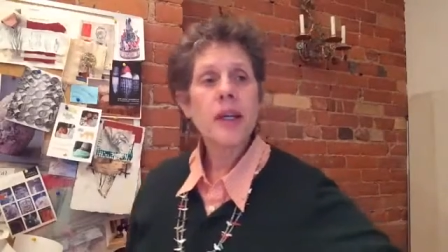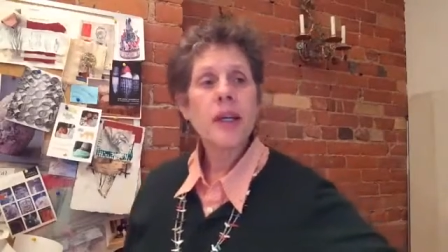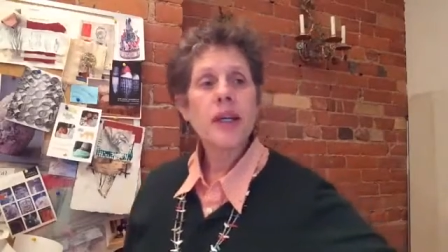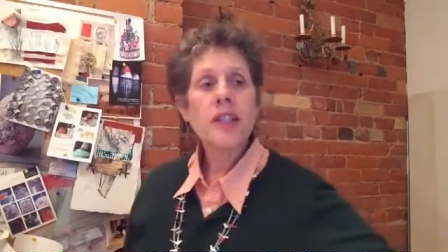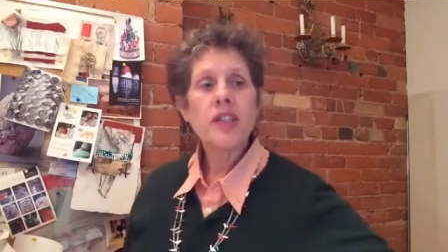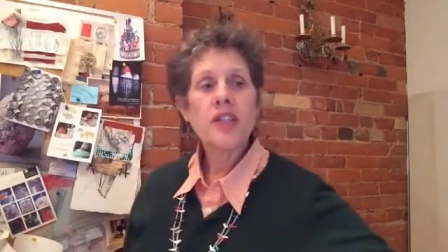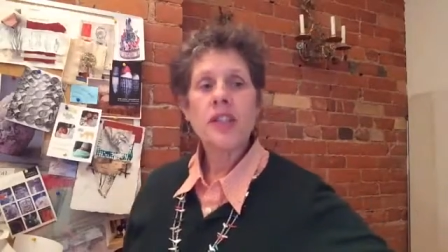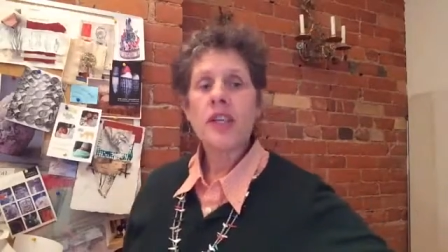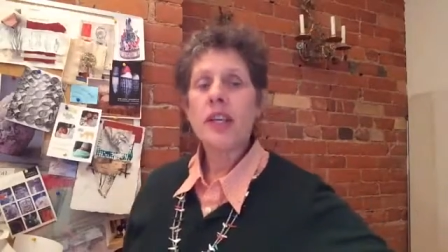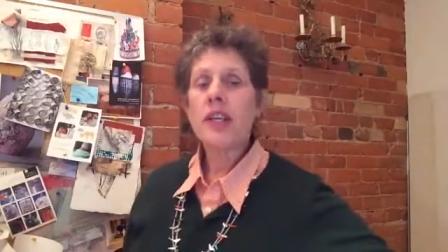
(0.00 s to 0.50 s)

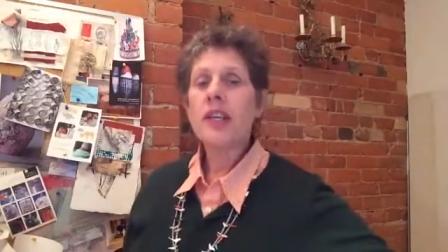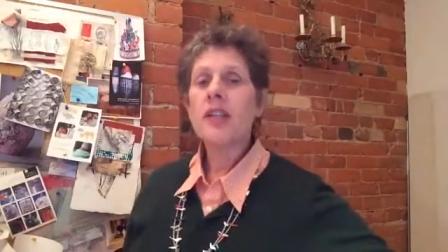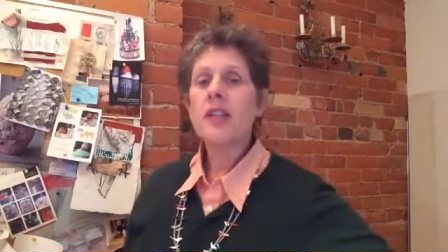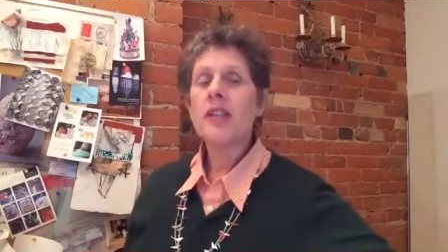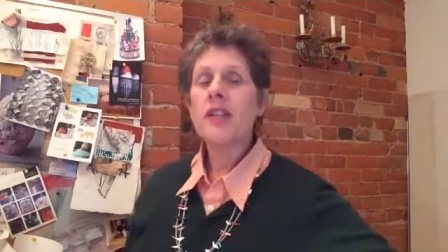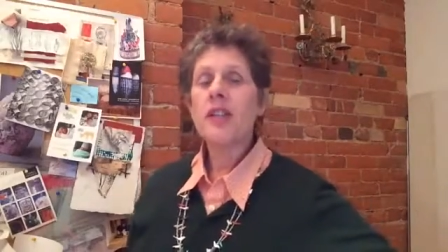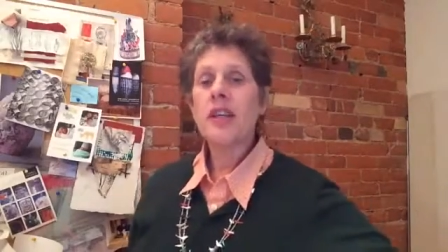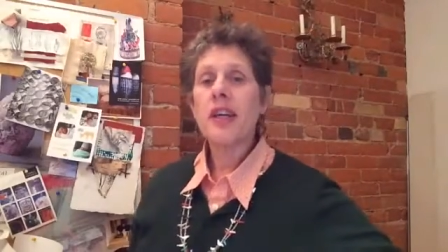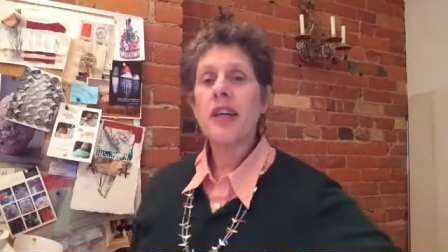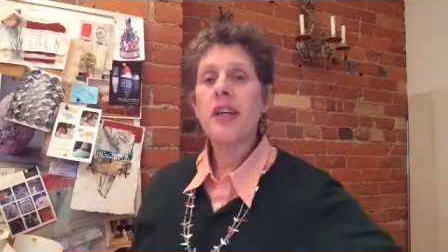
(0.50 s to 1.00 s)
zinc,
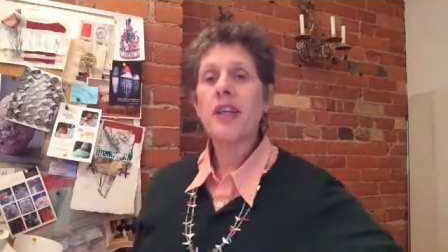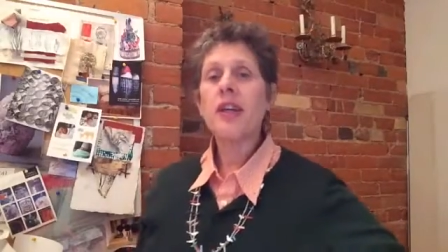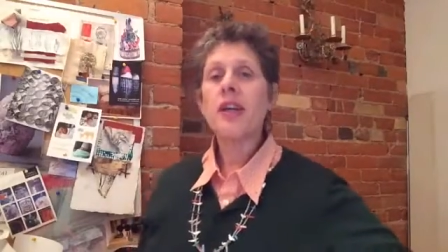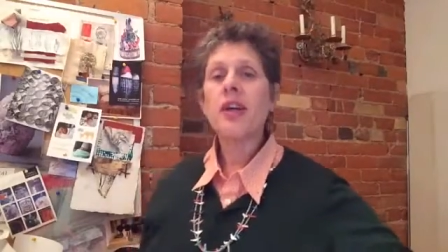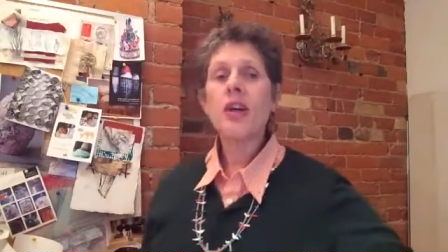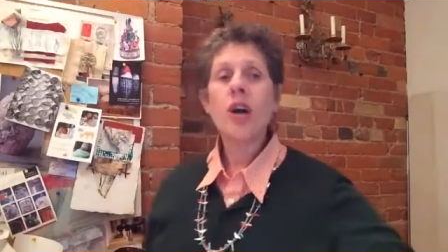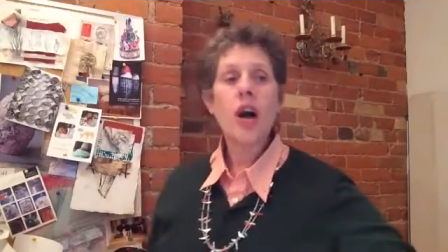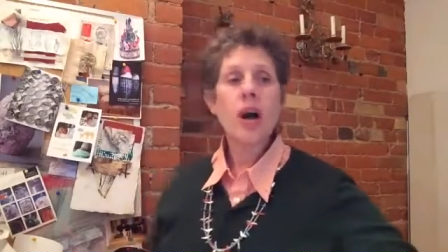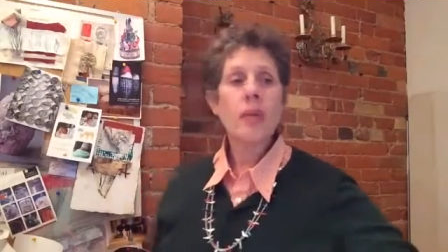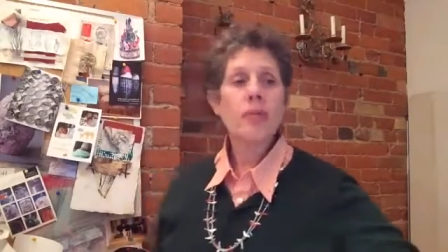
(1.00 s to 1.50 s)
tin,
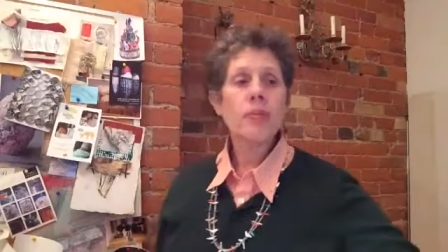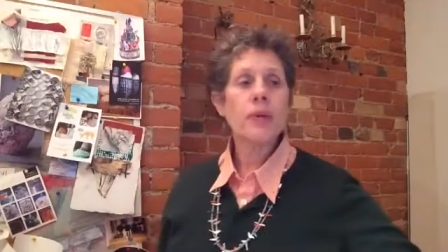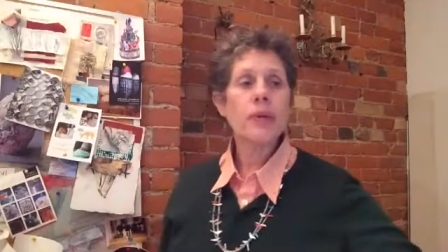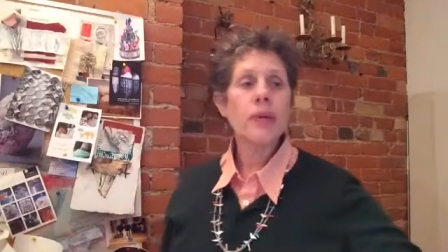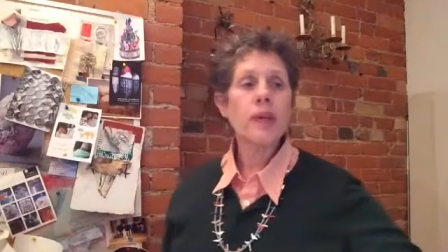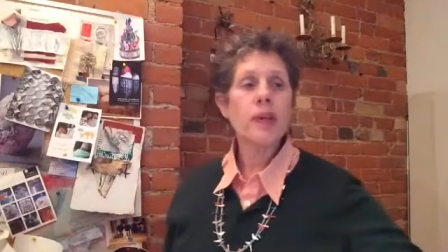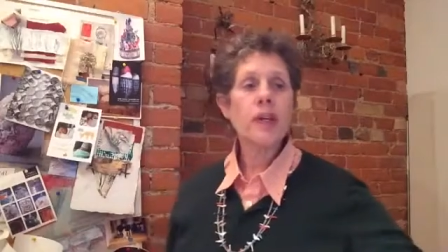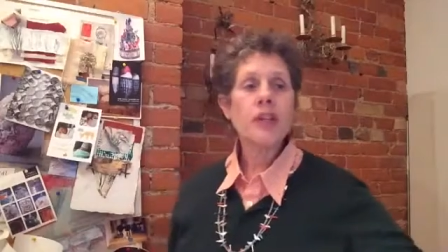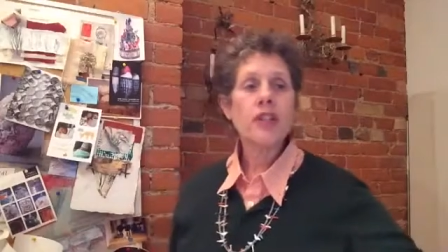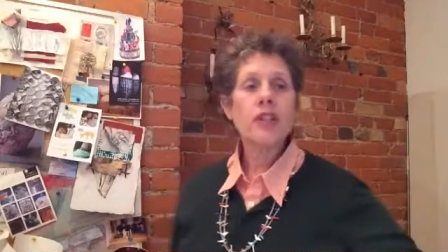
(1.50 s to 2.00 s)

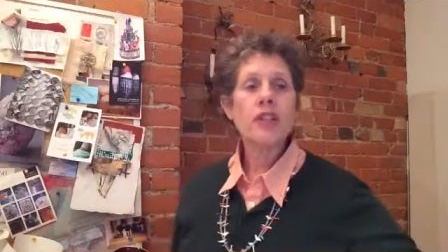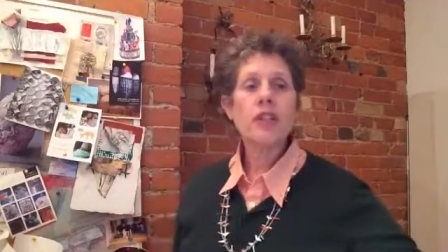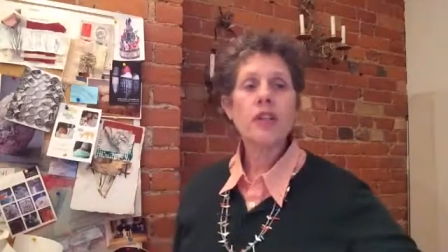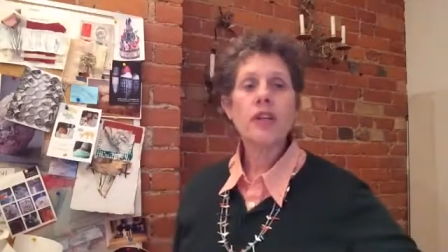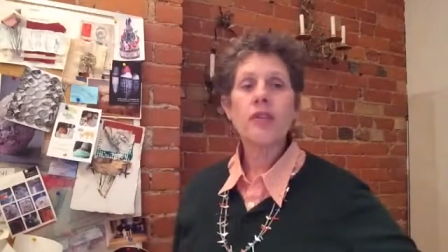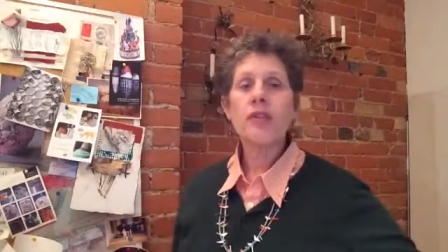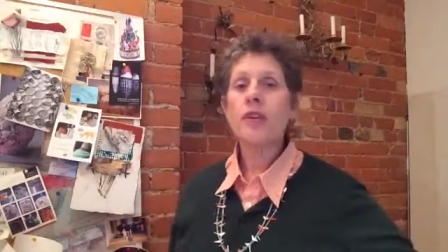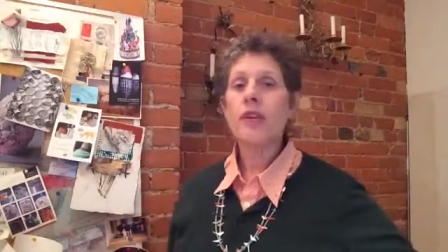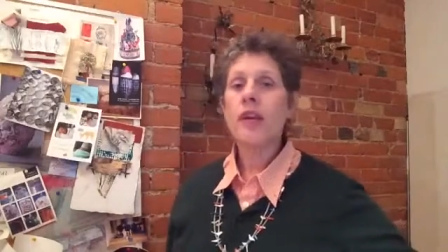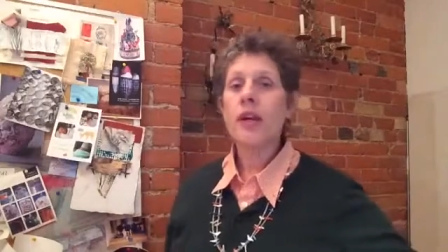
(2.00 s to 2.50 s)
copper,
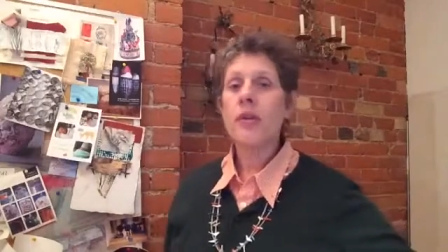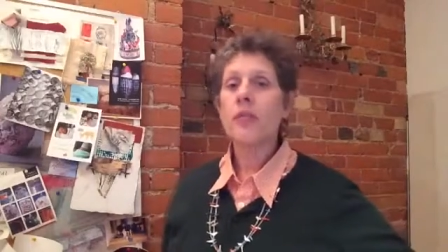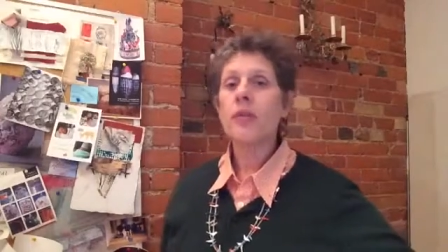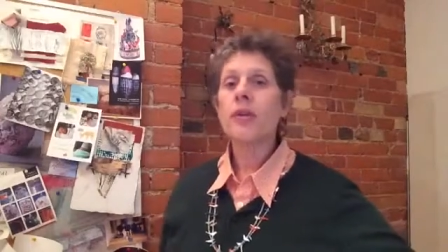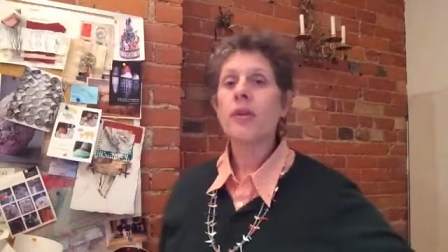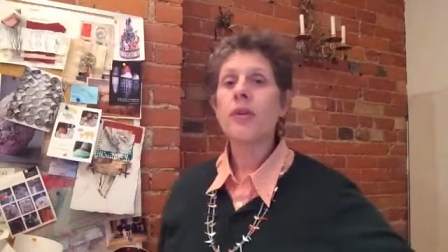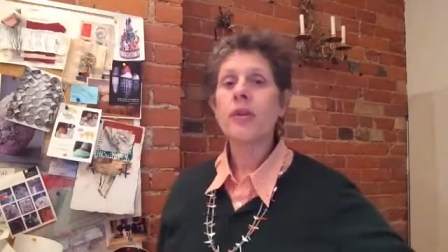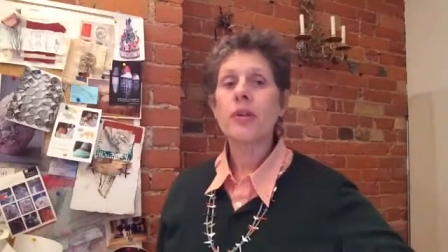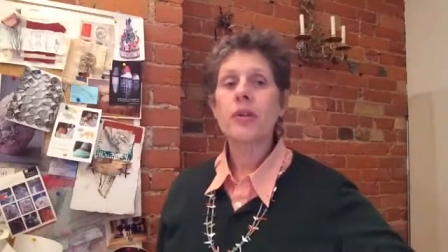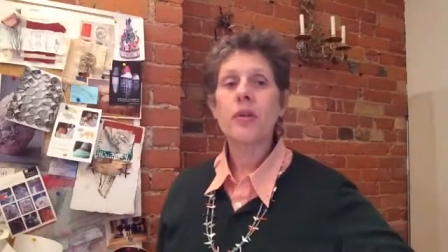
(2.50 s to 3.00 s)
silver, and
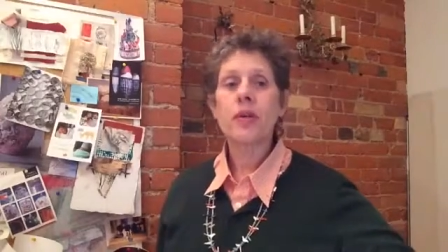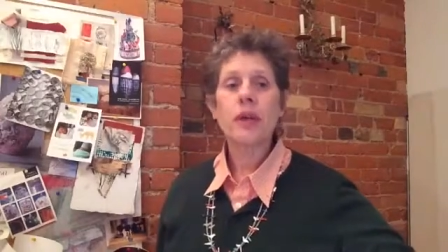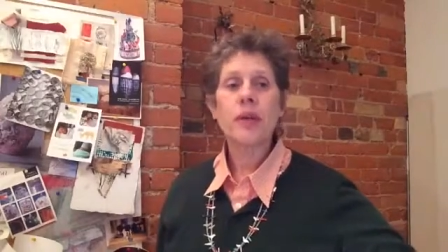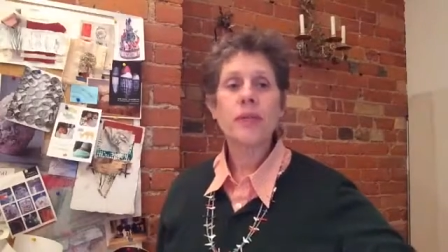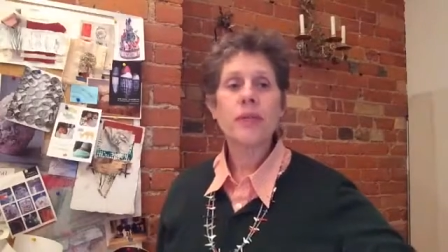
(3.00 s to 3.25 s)
mercury.